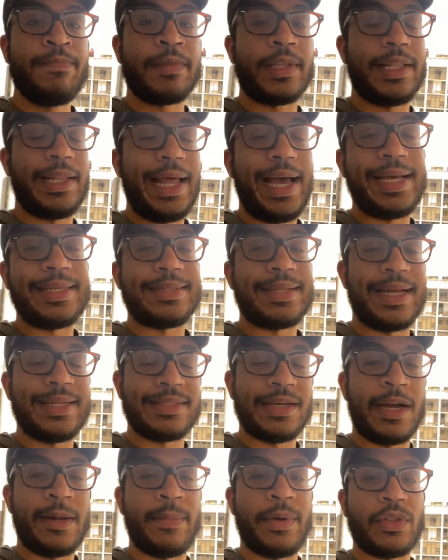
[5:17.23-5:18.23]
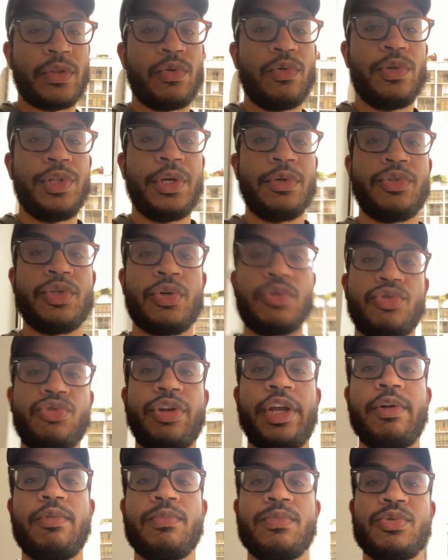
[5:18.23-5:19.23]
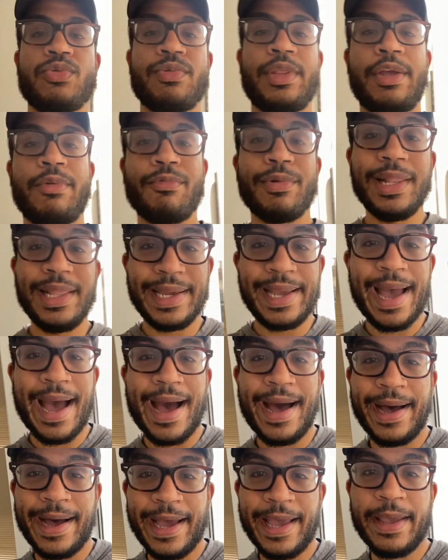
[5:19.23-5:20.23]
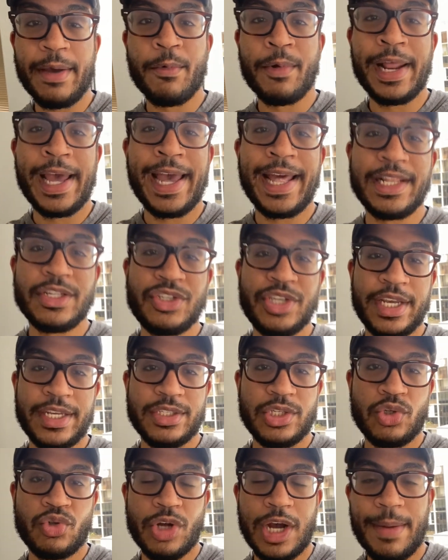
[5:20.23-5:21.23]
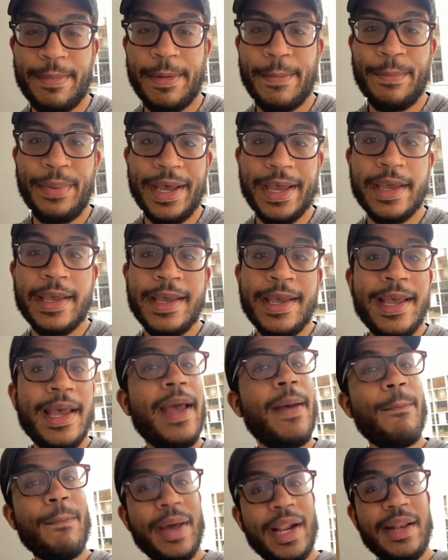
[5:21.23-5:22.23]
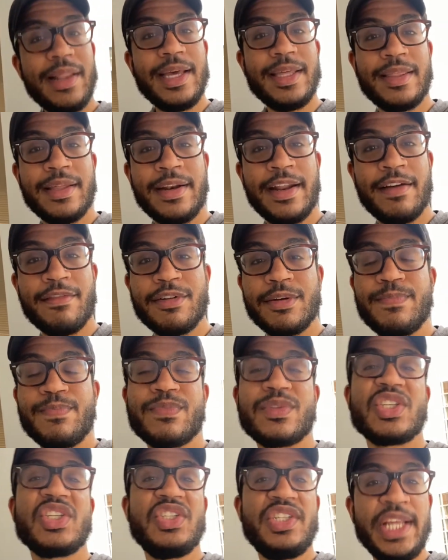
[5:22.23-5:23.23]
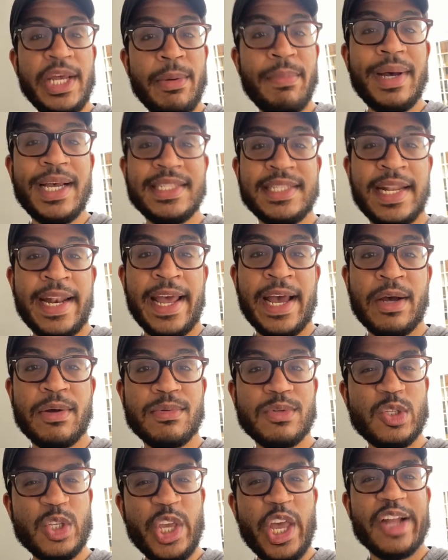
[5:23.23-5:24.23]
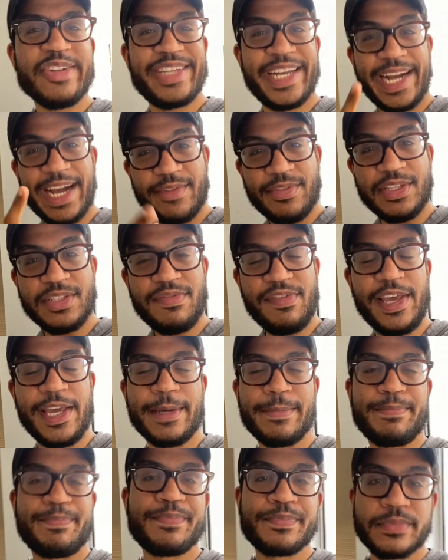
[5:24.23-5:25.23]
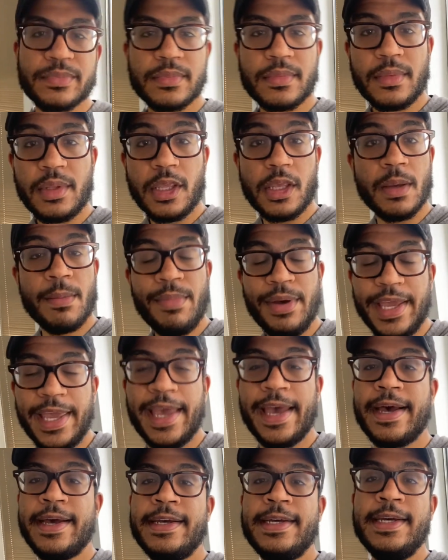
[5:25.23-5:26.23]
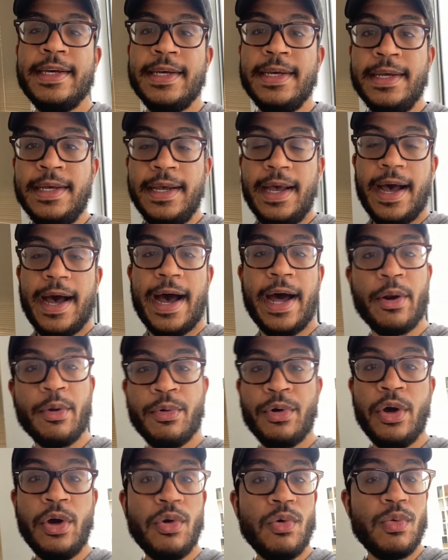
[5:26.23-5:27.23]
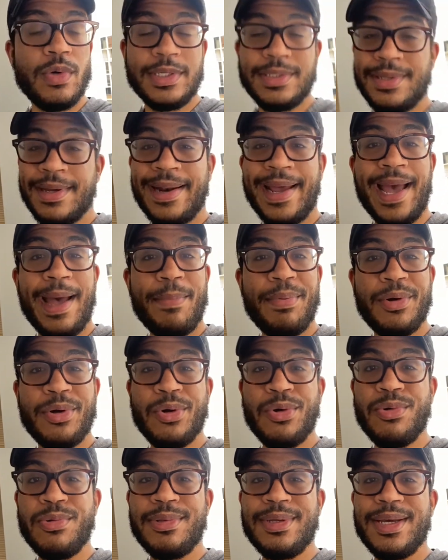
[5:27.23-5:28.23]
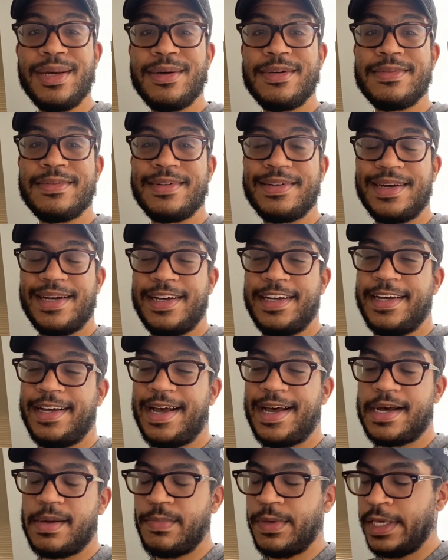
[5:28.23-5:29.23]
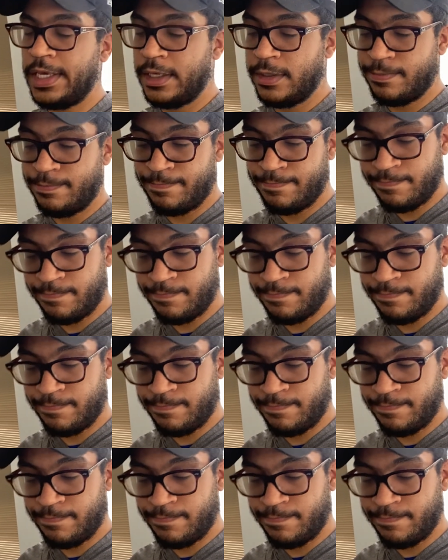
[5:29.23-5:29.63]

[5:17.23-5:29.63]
last night talking about the Julio Jones trade rumors when they really got hot and when I had a chance to drop it. But better late than never. Still buzzing now. So y'all check out this video. But yeah, I don't know what's gonna happen to Julio. I mean,